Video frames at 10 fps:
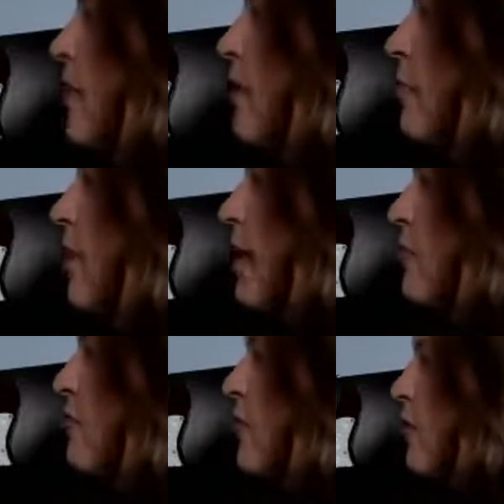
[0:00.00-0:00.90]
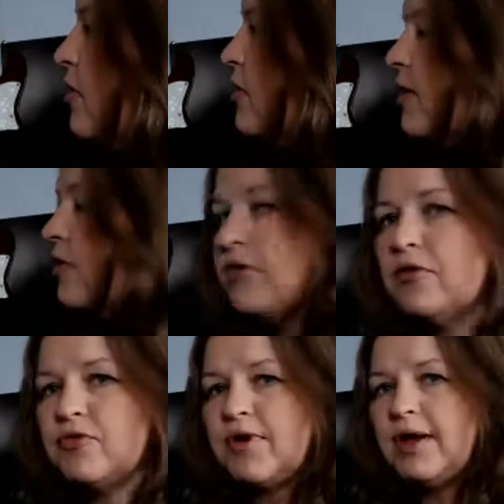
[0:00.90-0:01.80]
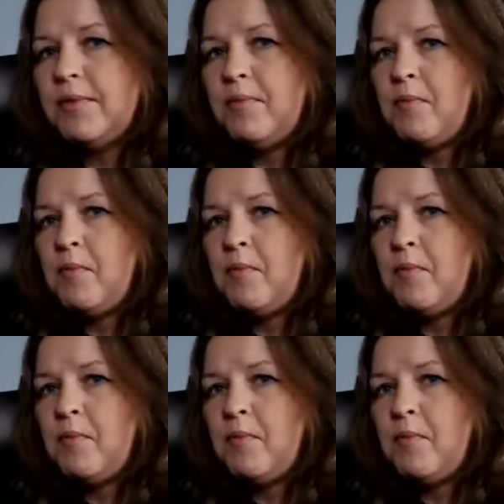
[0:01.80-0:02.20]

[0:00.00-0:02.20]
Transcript: my baby finger on that 3rd fret.